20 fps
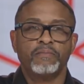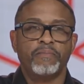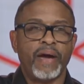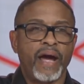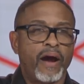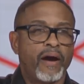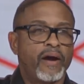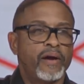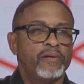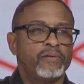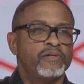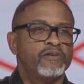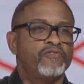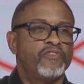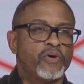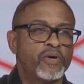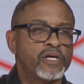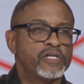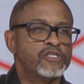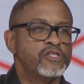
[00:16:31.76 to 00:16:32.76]
married,
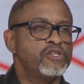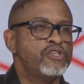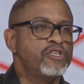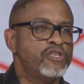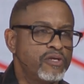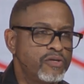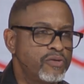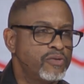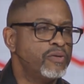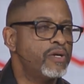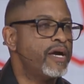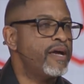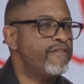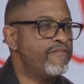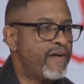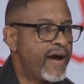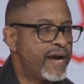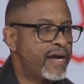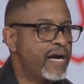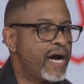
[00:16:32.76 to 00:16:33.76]
divorced, you,
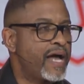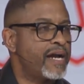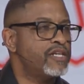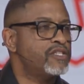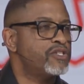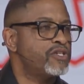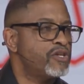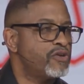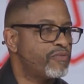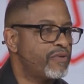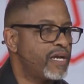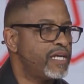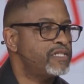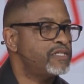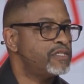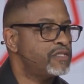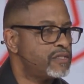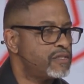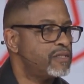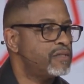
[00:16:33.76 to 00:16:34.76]
invite God into your
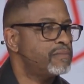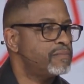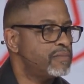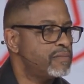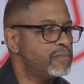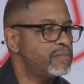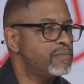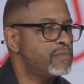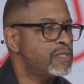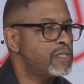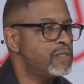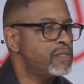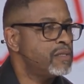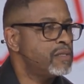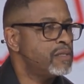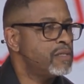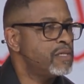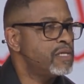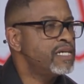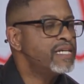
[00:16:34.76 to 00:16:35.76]
relationship.
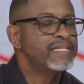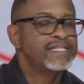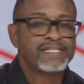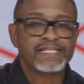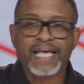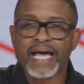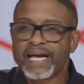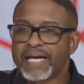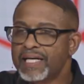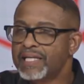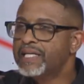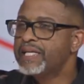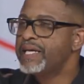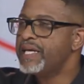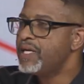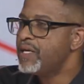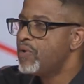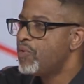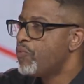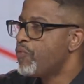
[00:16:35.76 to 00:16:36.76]

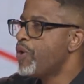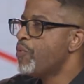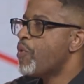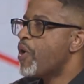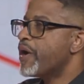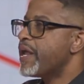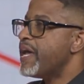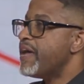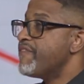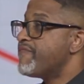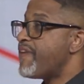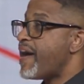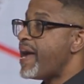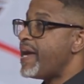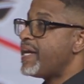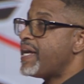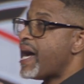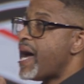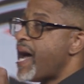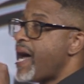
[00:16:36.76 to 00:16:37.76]
Secondly, we want to
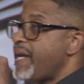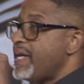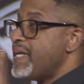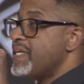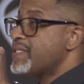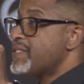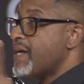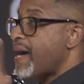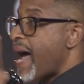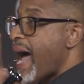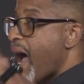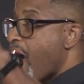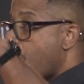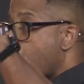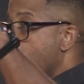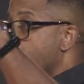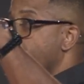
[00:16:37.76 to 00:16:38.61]
invite God into our